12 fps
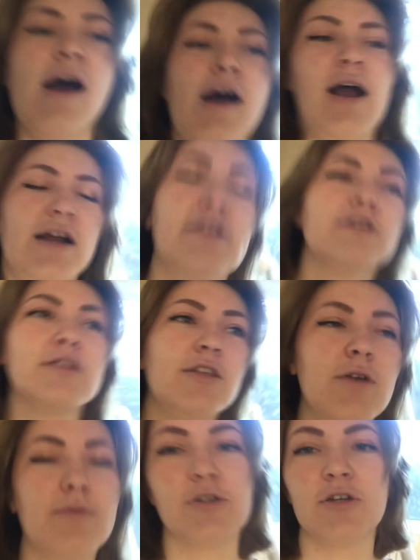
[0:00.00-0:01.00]
I took the
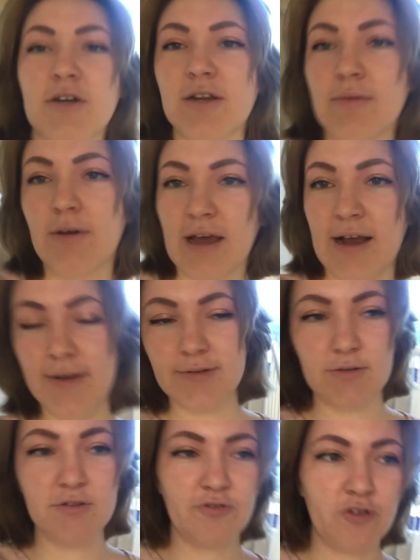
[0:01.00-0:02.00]
opportunity while the house
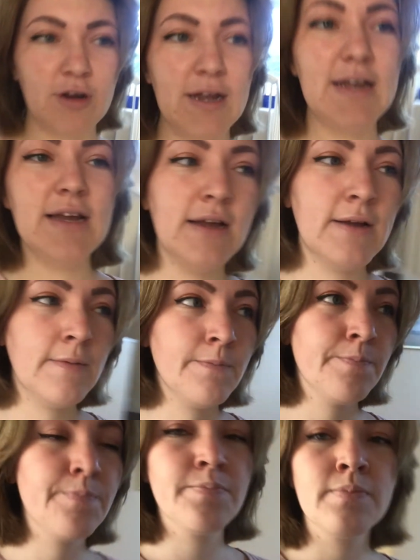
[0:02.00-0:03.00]
was free
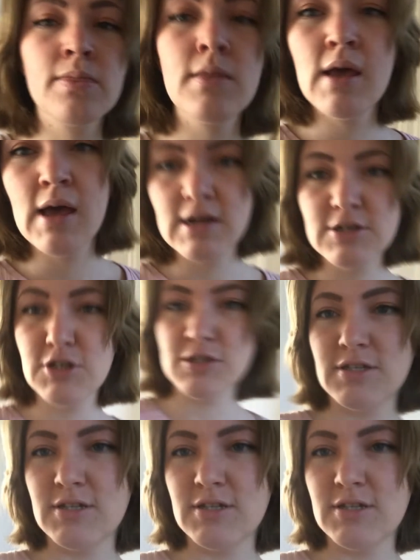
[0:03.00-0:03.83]
just